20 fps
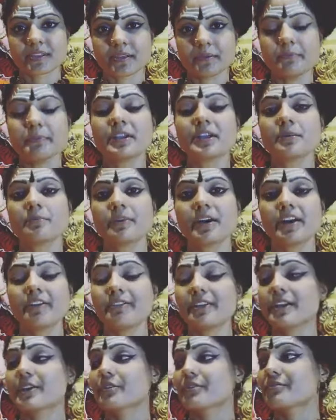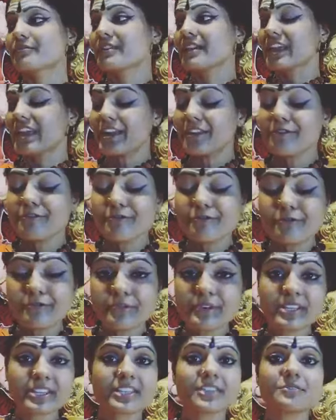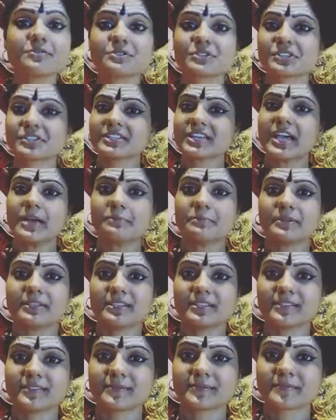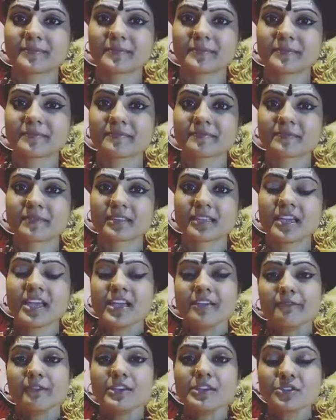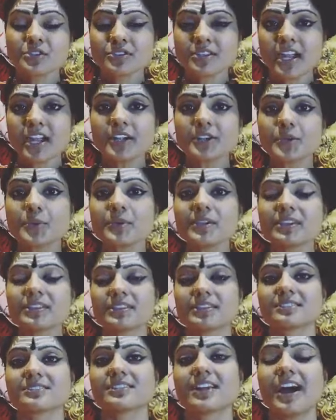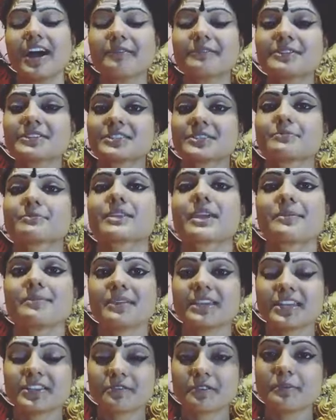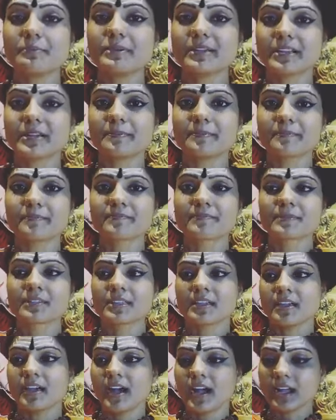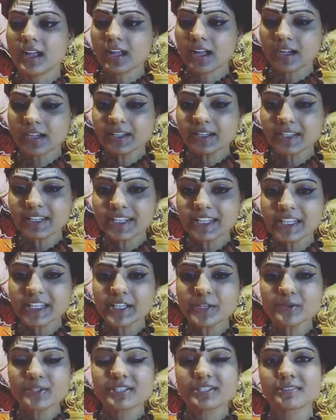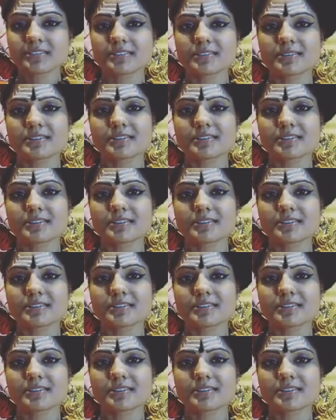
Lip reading: Become aware of everything which is happening. When you start doing this, after some time, it will become a continuous,